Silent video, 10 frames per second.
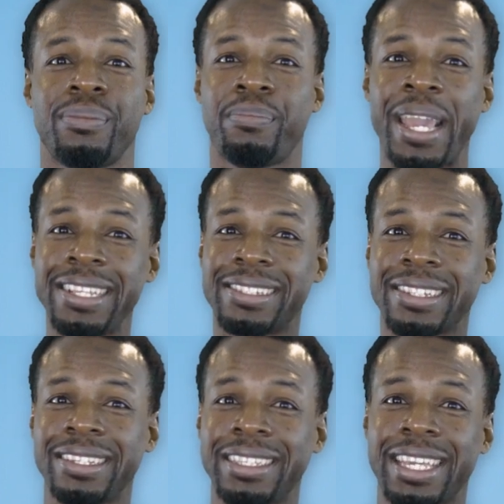
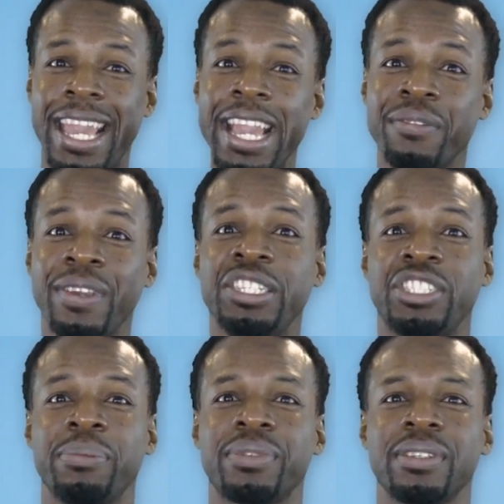basically the king of
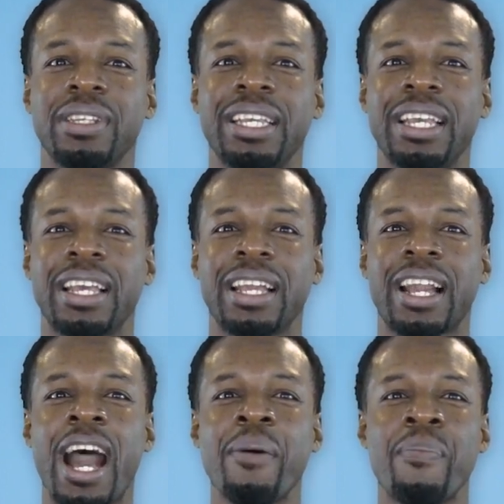Egypt,
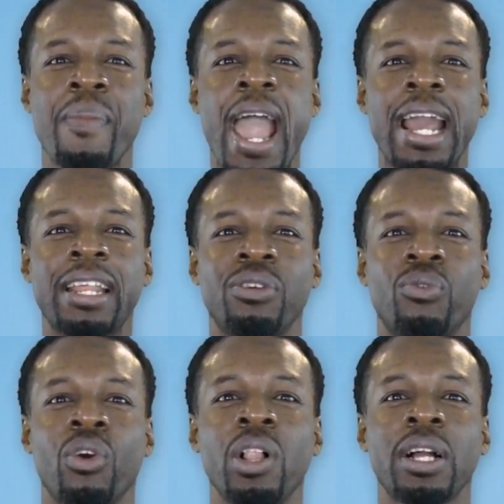got mad at the
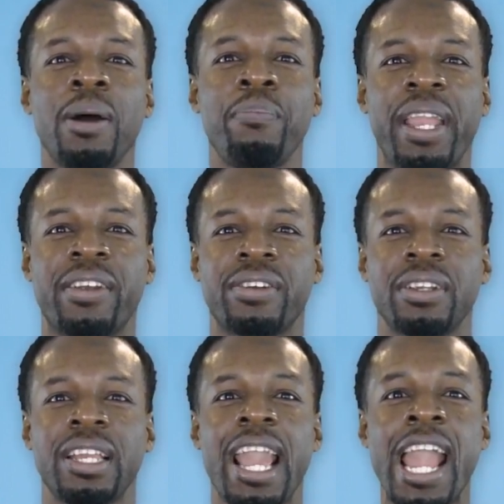royal cupbearer
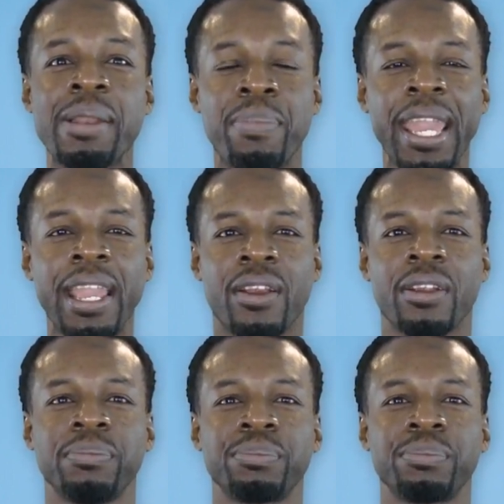and baker